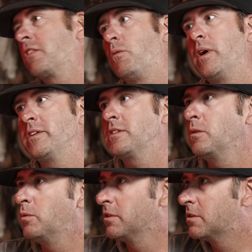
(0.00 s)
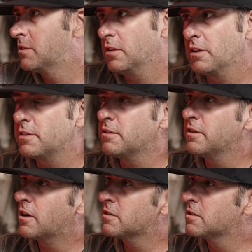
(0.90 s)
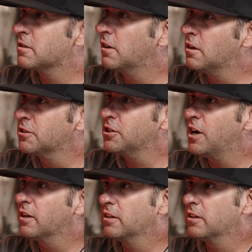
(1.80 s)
of the whitetail woods, 30 yards is a long shot.